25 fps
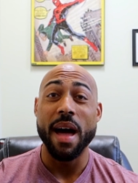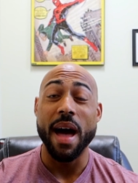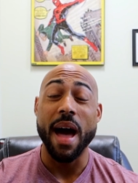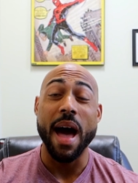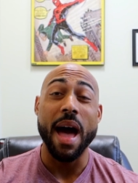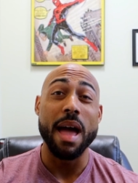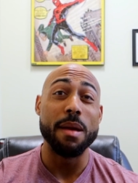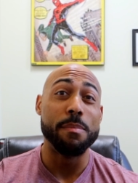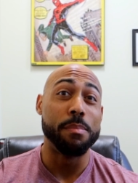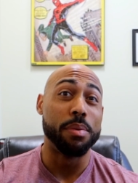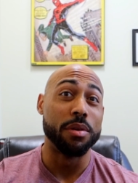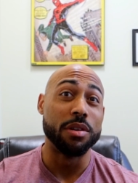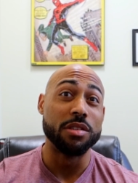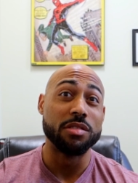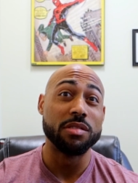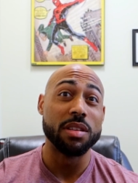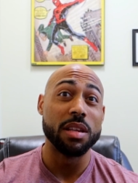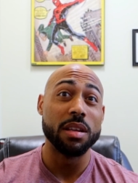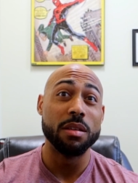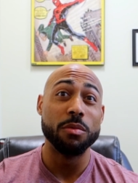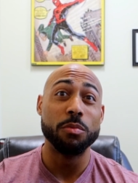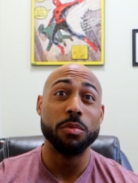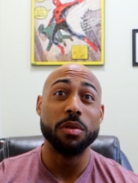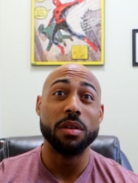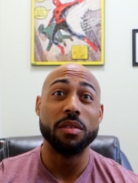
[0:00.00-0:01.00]
I
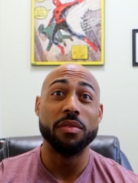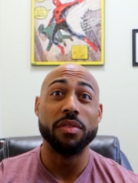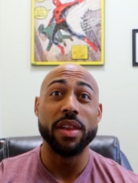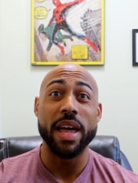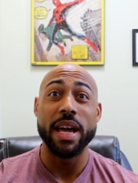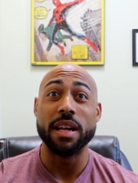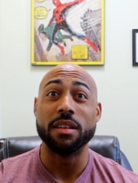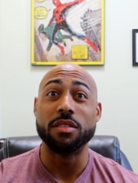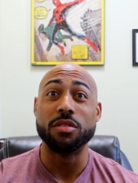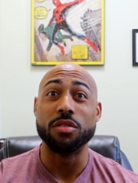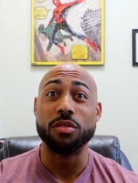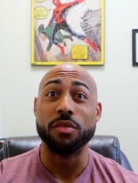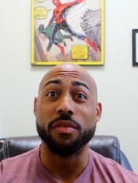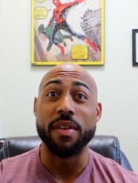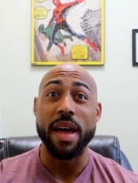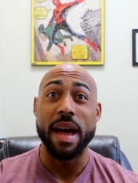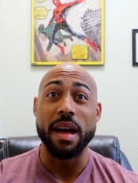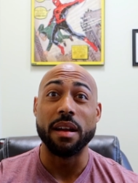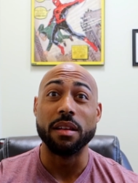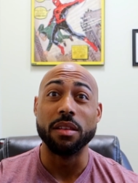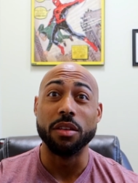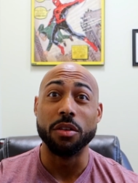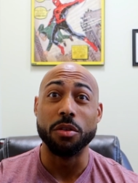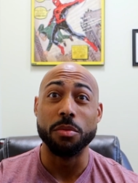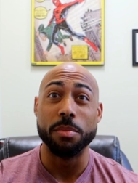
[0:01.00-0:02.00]
personally would have liked to have
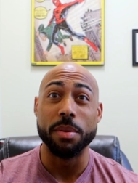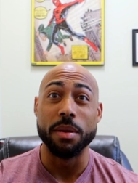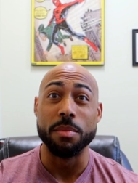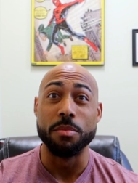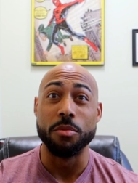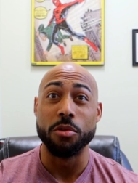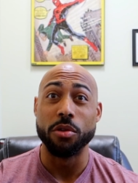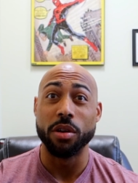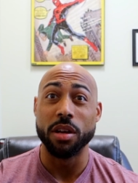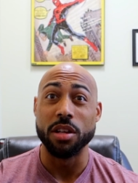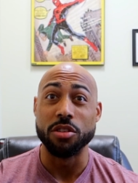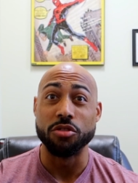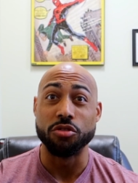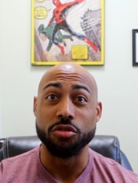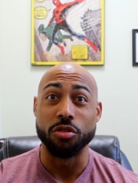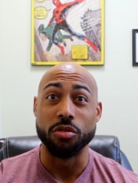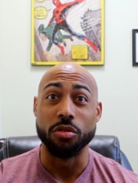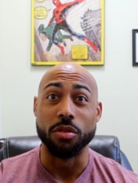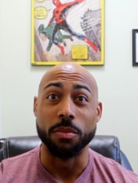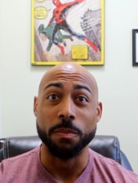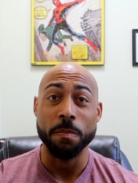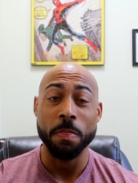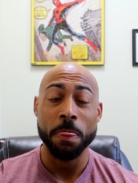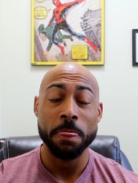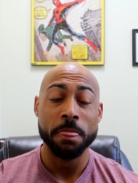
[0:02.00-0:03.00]
had a little bit more
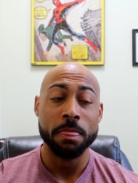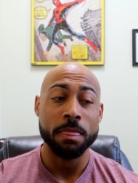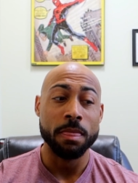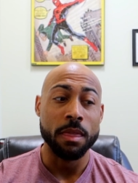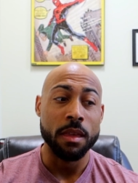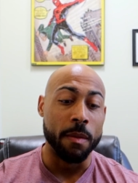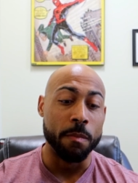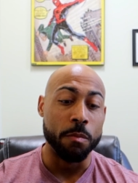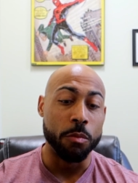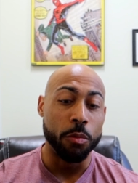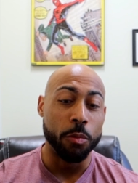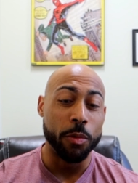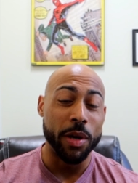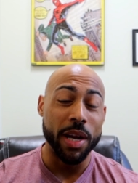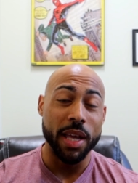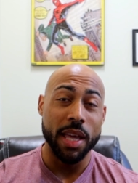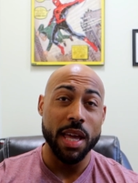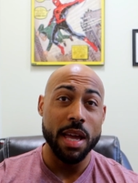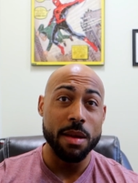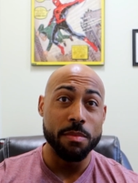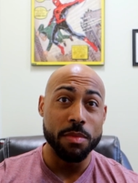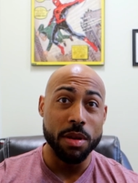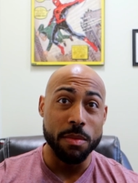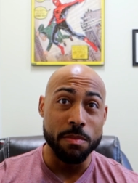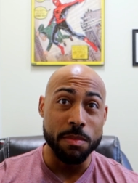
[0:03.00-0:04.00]
control. When it
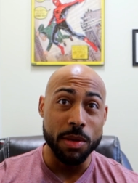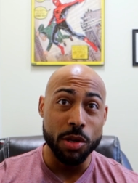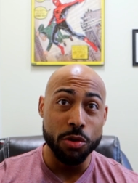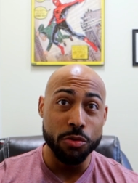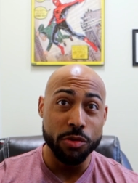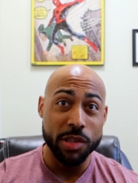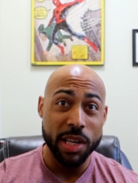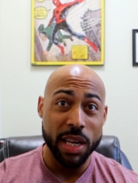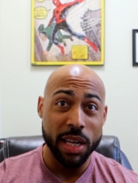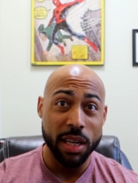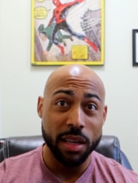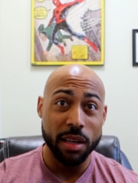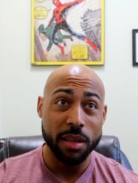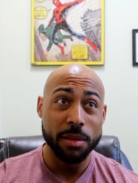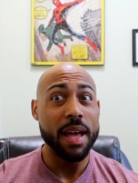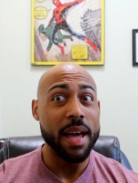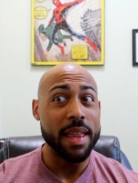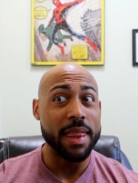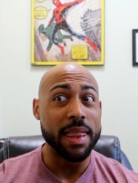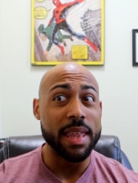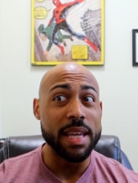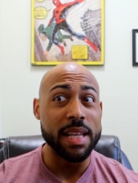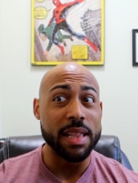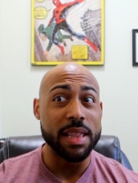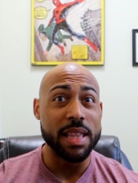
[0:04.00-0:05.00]
came to music,
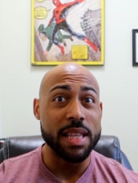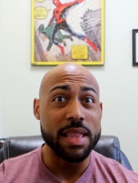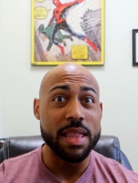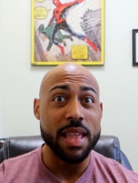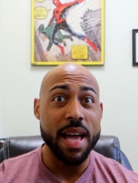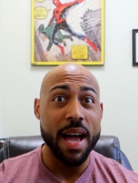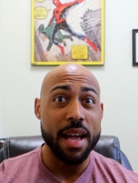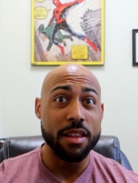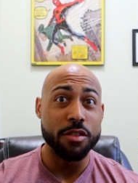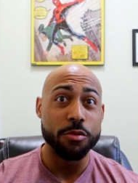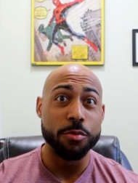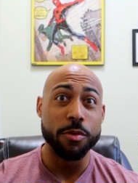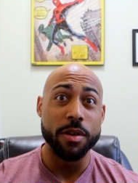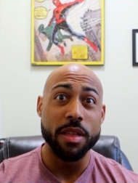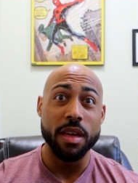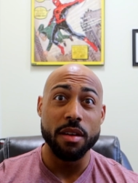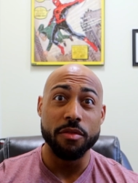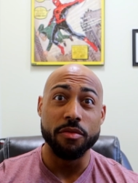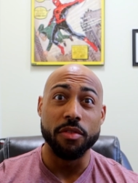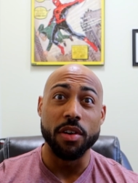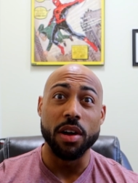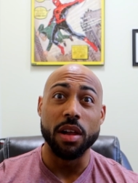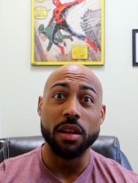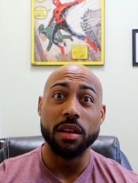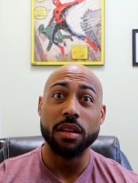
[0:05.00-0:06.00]
I think that that's where
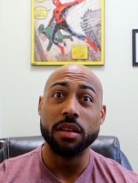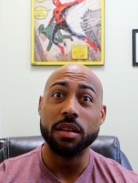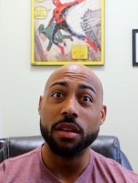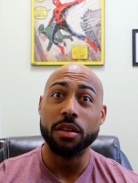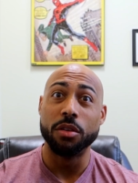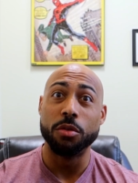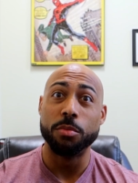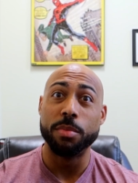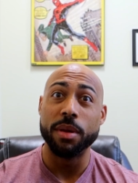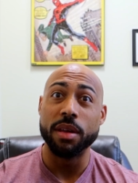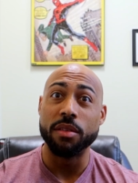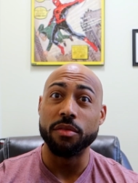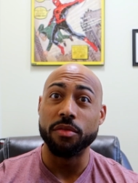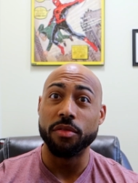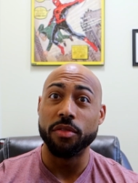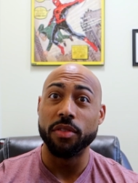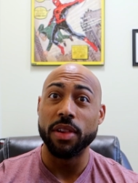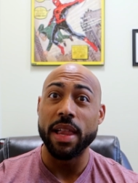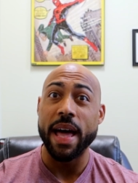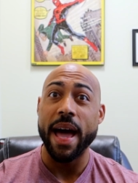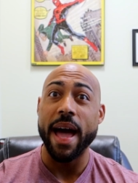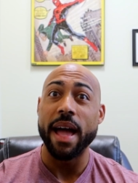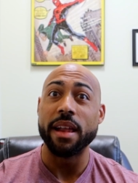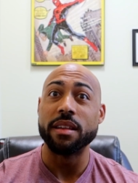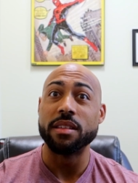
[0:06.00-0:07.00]
they fall a little bit
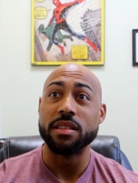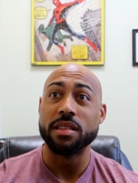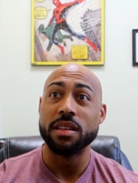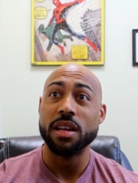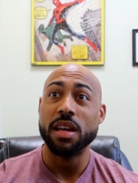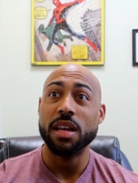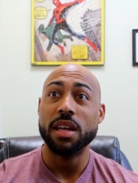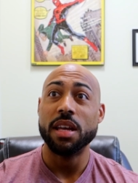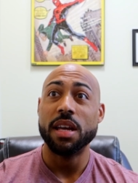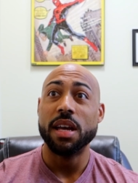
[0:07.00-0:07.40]
flat.